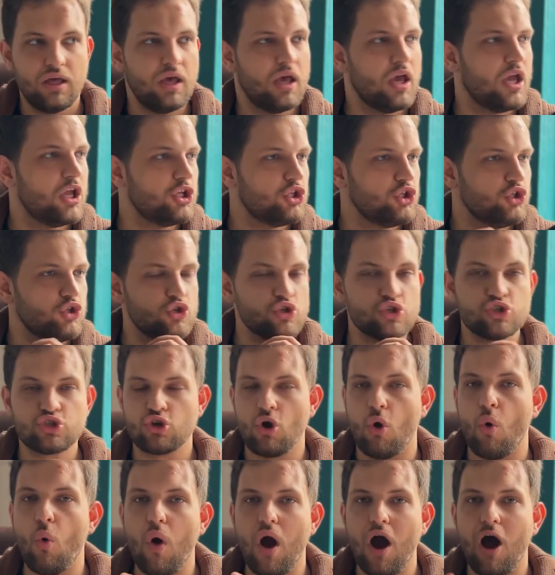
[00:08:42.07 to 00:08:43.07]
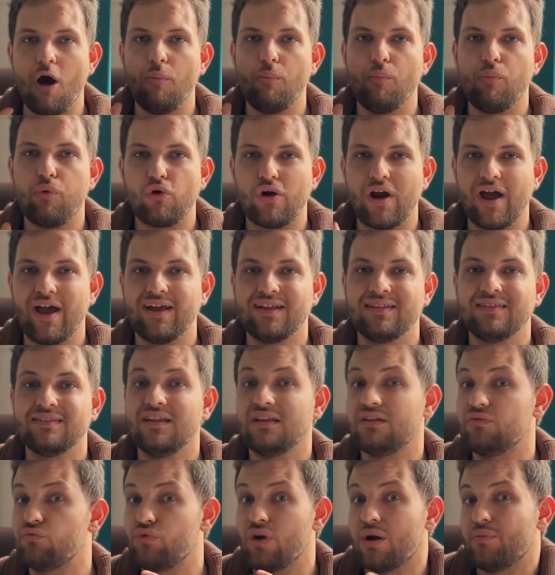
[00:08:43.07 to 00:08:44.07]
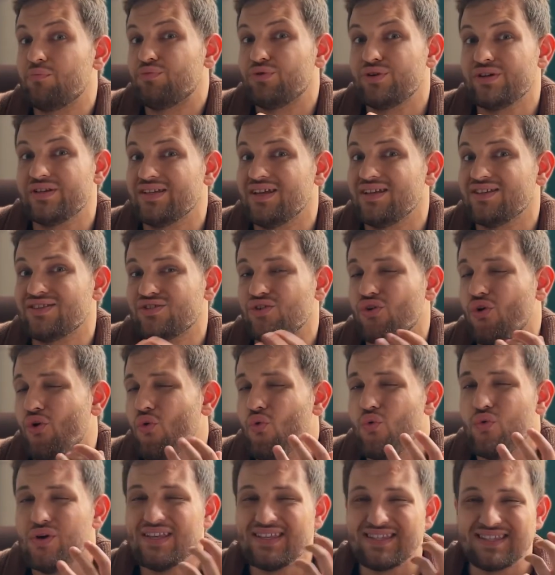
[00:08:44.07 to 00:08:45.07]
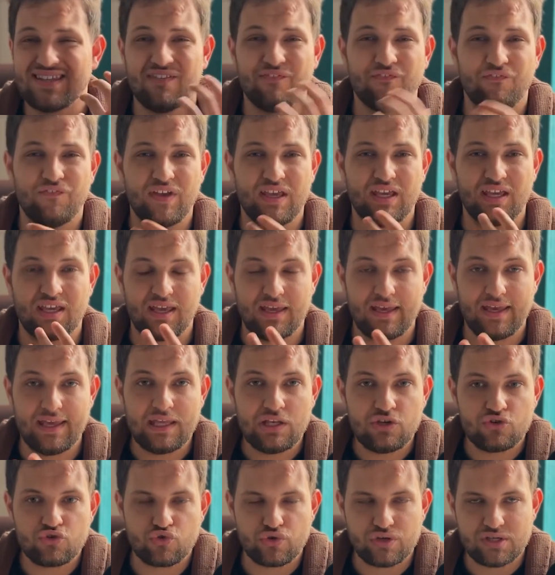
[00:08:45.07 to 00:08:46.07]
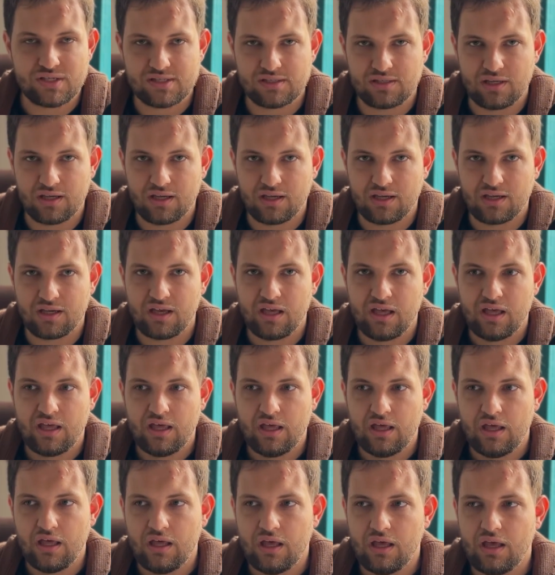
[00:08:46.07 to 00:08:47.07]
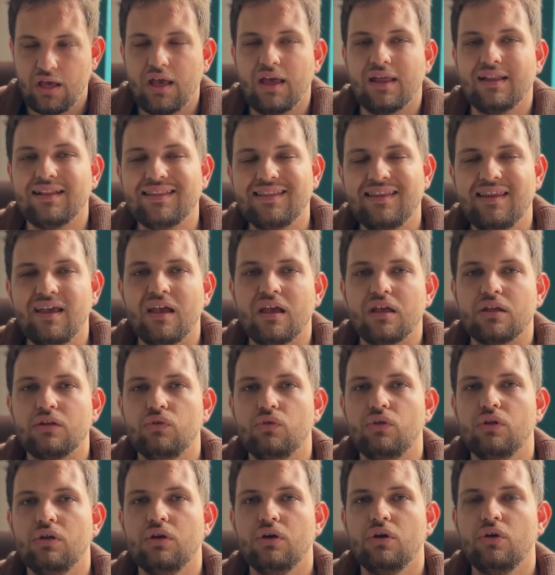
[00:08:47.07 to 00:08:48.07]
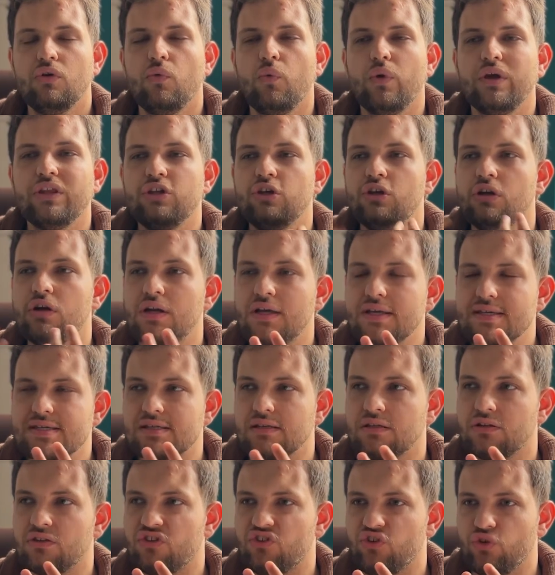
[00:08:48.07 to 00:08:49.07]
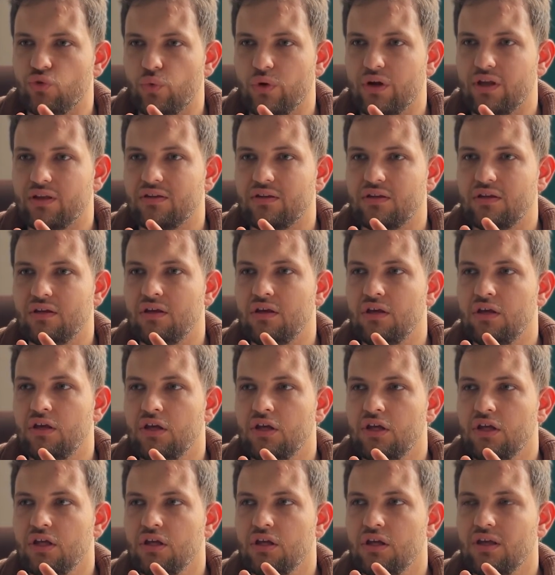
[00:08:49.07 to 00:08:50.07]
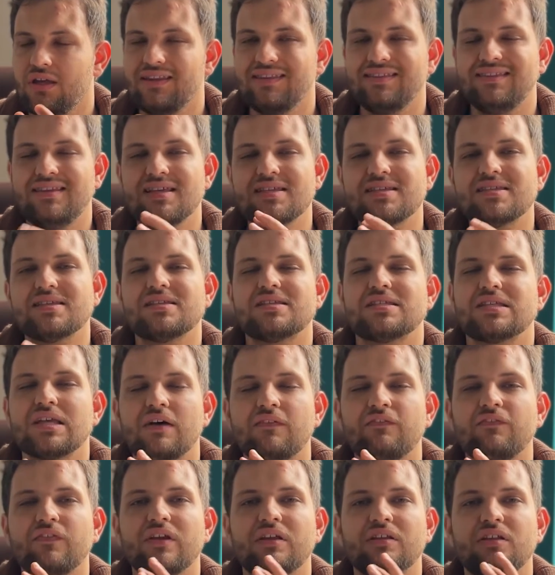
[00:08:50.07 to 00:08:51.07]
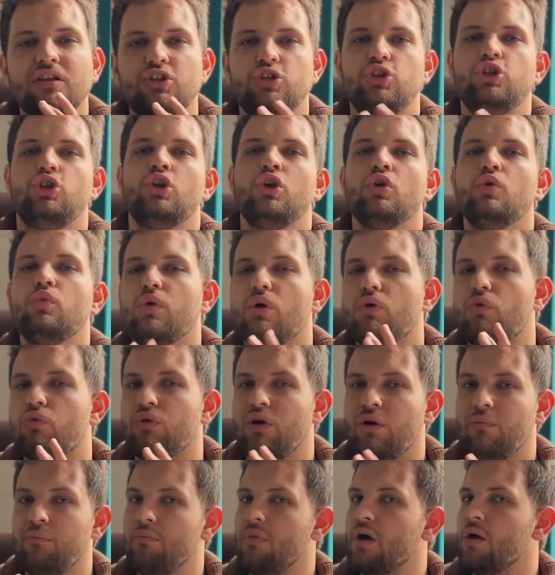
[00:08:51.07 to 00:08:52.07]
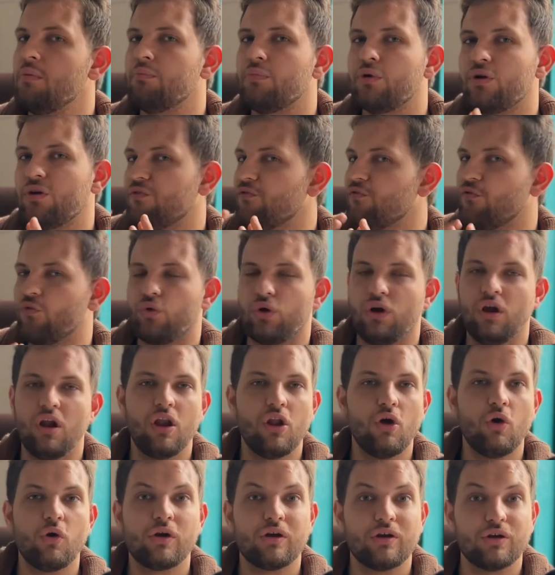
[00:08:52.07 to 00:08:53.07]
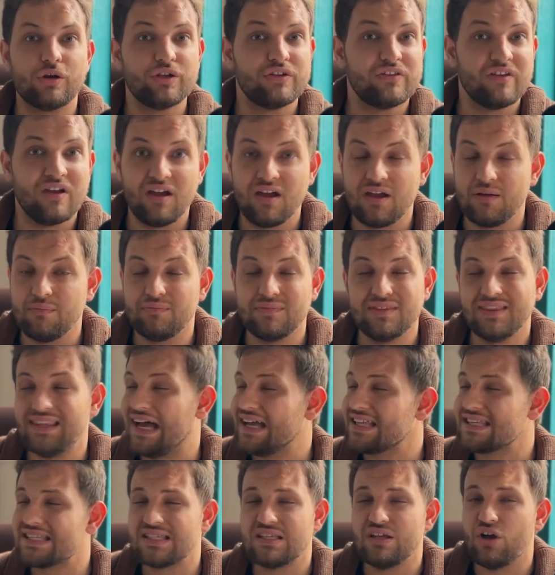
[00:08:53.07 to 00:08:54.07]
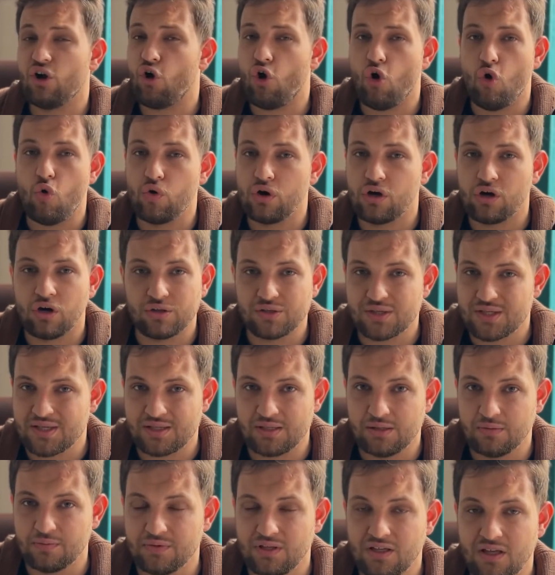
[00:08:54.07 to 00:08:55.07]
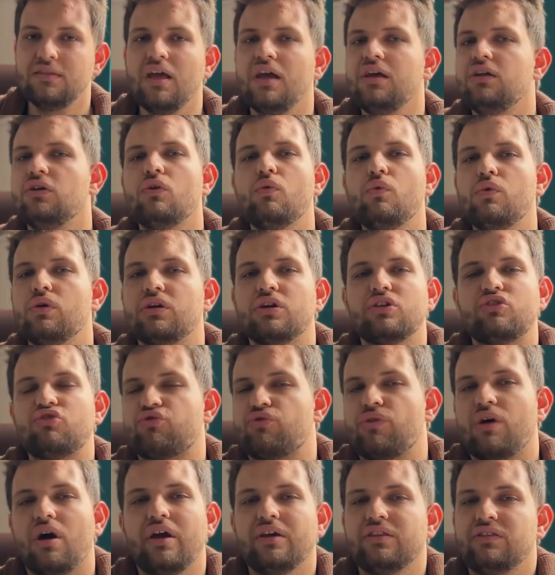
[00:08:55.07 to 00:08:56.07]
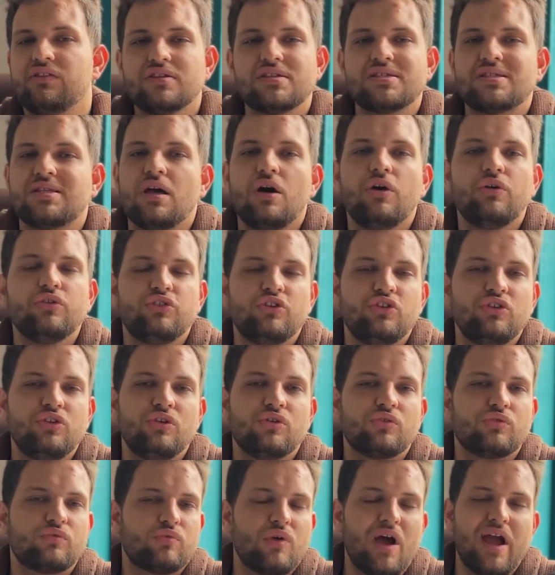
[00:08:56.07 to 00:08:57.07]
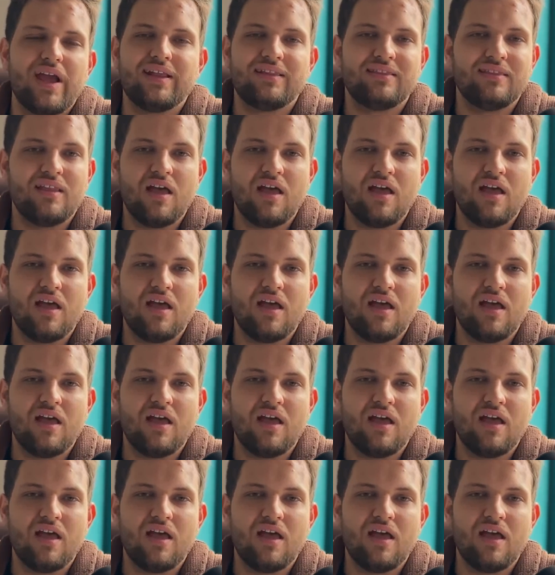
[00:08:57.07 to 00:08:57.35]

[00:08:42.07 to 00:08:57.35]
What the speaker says: and you saw a brand that represents always something interesting. And then when you listen to it, this is something that you will remember for a longer time. That's the whole concept. They don't want to try to sell to you right